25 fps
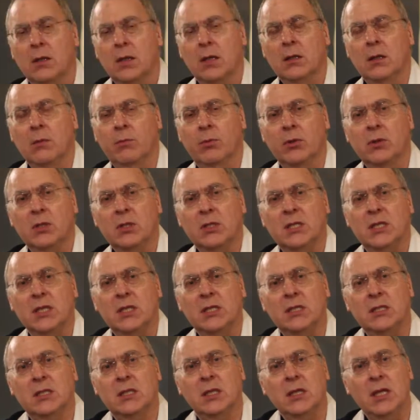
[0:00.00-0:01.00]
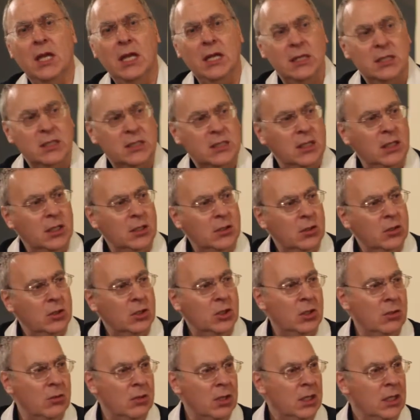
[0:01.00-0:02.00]
Then the Buddha says the next thing
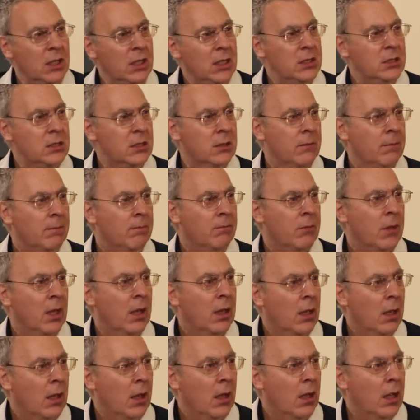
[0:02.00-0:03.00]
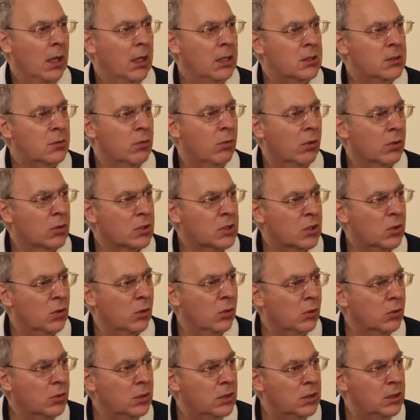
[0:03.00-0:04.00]
that you need is what's
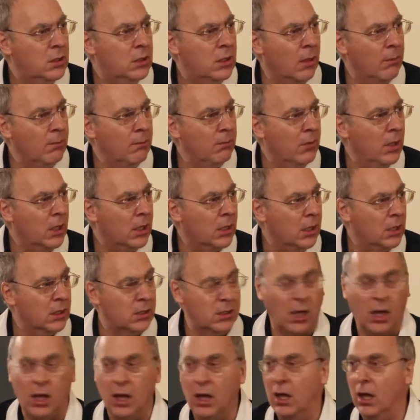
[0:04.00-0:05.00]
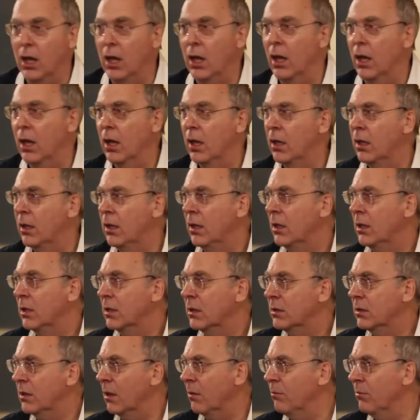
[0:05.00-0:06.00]
called Dhammakathā.
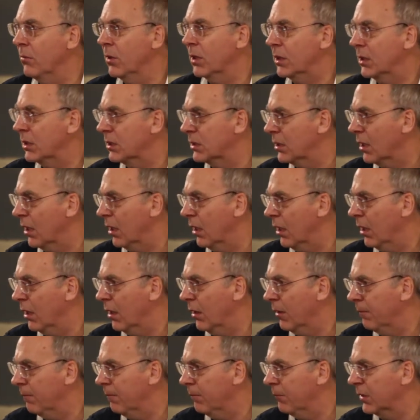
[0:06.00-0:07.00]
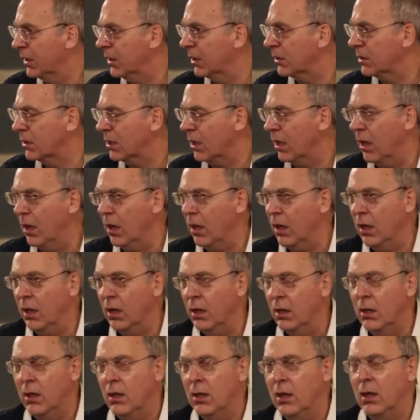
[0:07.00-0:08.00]
Dhammakathā.
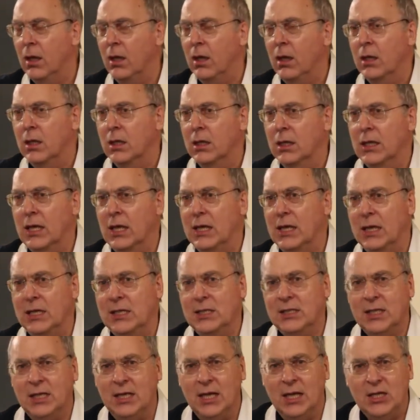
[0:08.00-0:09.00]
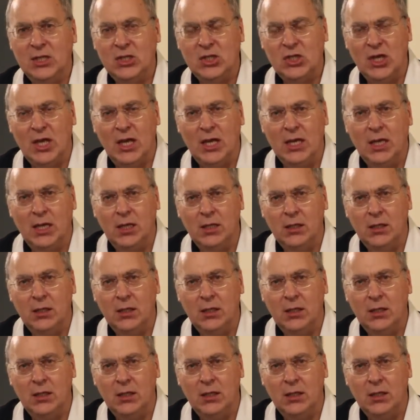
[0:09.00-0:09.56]
Katha, K-A-T-H-A,